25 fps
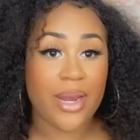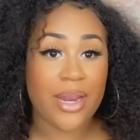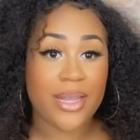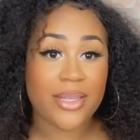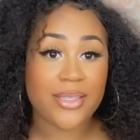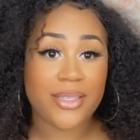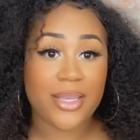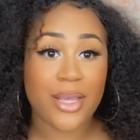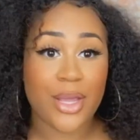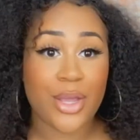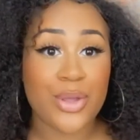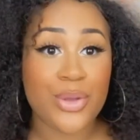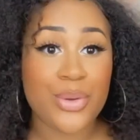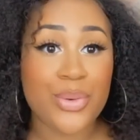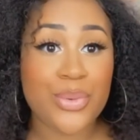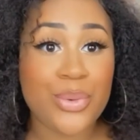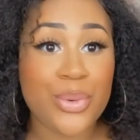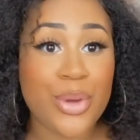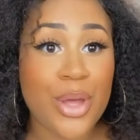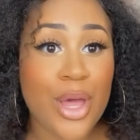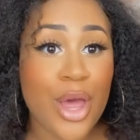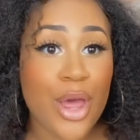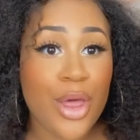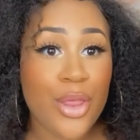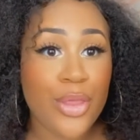I tell
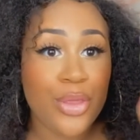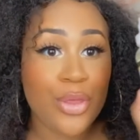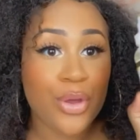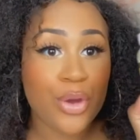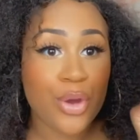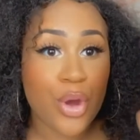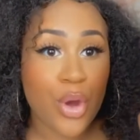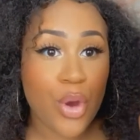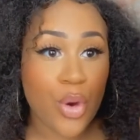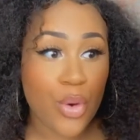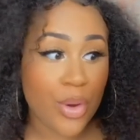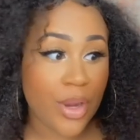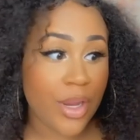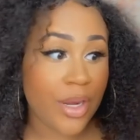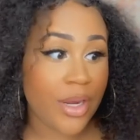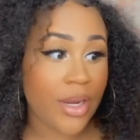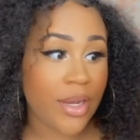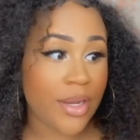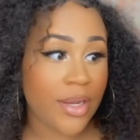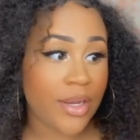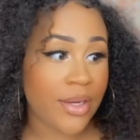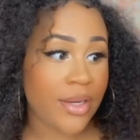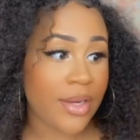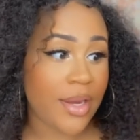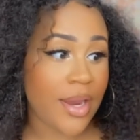you the
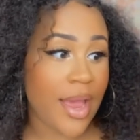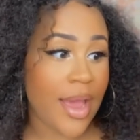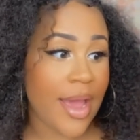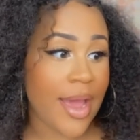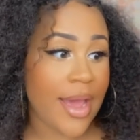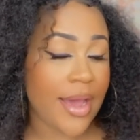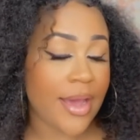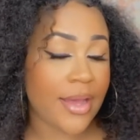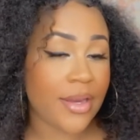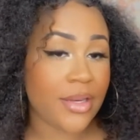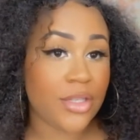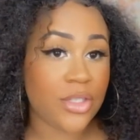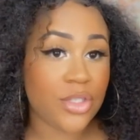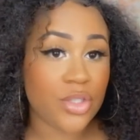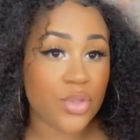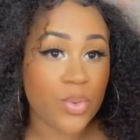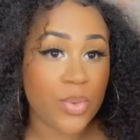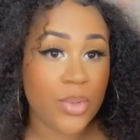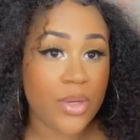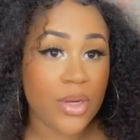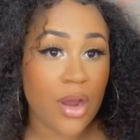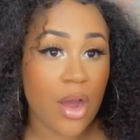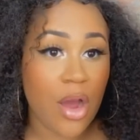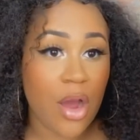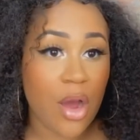coconut and
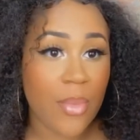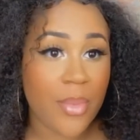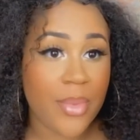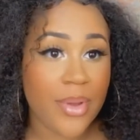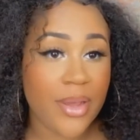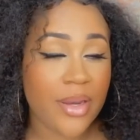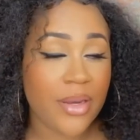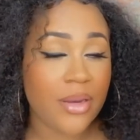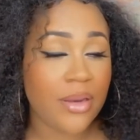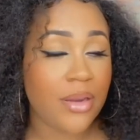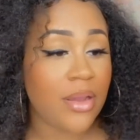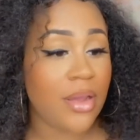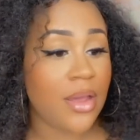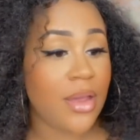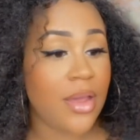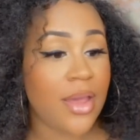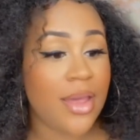sweet almond,